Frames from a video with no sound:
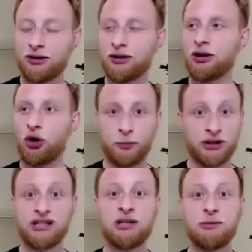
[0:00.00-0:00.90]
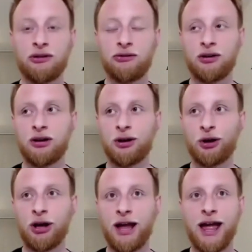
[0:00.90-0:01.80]
on participants.
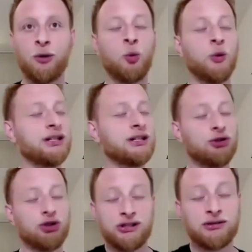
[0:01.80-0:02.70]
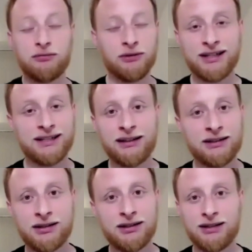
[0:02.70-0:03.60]
And the
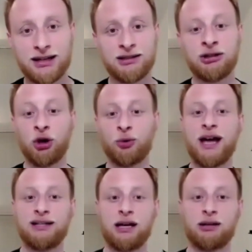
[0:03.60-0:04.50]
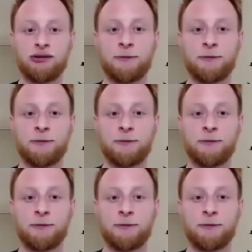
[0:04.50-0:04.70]
science doesn't know that yet.